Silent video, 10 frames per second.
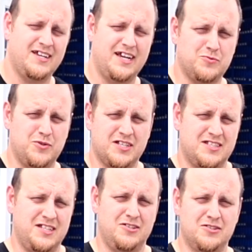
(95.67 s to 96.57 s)
as we
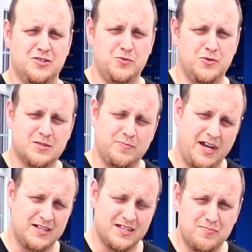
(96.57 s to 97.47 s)
continue to
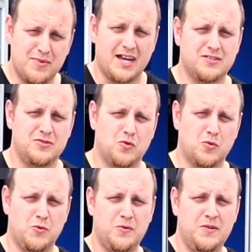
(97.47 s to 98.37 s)
expand and get back to
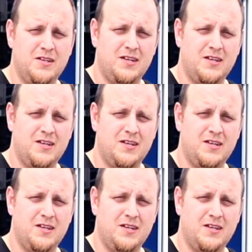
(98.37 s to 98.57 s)
normal